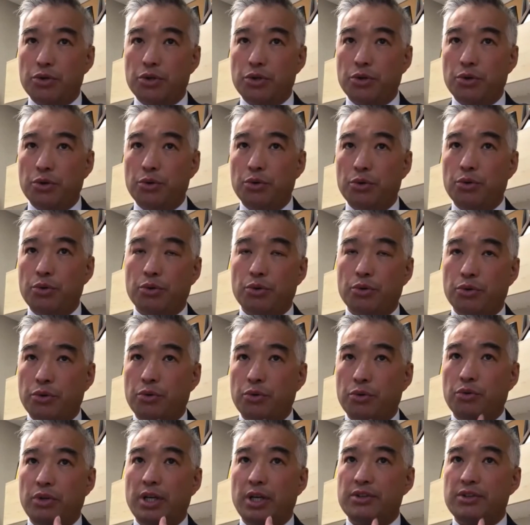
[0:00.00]
to
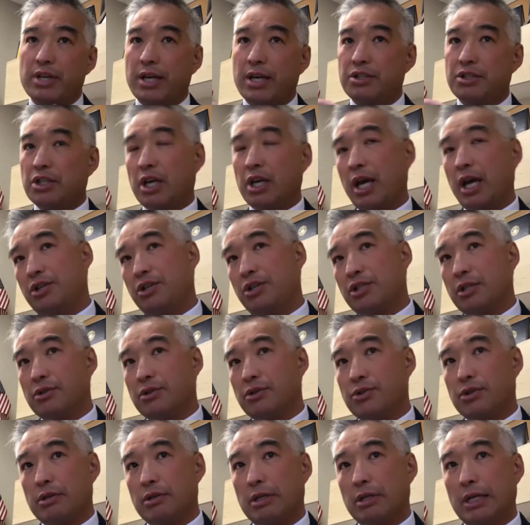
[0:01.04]
do these
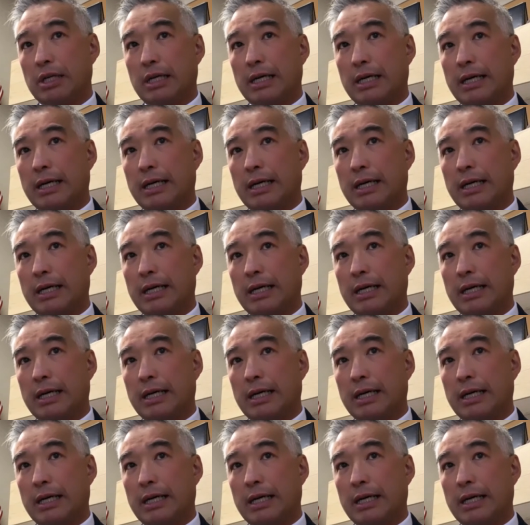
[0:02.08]
educations